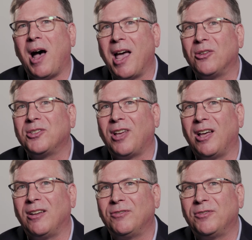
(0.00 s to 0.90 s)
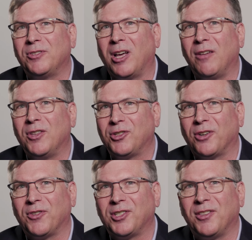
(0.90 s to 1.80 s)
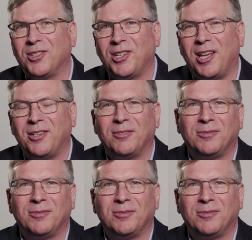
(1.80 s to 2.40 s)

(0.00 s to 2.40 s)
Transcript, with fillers: miles of, of the surface of the sun.